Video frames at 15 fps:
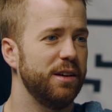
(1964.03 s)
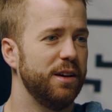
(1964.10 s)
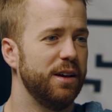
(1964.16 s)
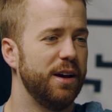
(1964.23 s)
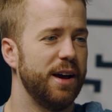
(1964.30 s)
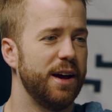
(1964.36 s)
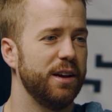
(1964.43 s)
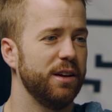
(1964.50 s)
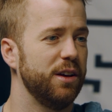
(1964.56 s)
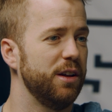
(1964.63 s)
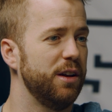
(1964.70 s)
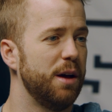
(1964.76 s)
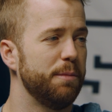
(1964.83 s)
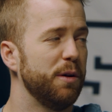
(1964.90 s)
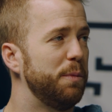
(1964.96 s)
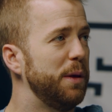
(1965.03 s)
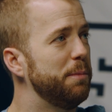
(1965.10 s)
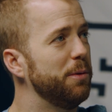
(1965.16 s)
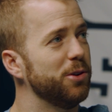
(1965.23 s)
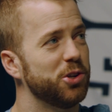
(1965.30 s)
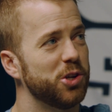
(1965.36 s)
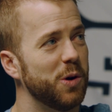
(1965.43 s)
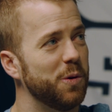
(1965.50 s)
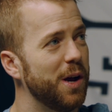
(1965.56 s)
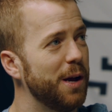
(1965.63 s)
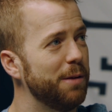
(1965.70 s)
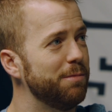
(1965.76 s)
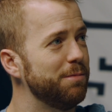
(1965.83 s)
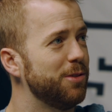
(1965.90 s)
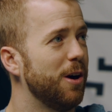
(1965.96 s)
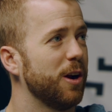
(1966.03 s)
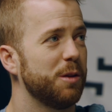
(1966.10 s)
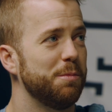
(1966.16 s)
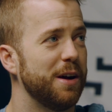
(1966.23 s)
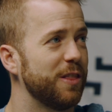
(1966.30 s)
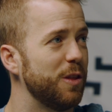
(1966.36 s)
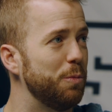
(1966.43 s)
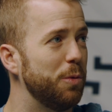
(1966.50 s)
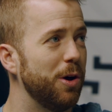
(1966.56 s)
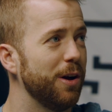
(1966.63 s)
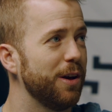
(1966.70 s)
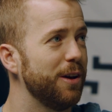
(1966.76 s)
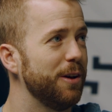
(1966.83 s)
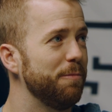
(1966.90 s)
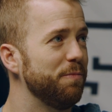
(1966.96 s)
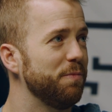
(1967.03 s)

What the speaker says: Had a good number of people show up, talked about the book,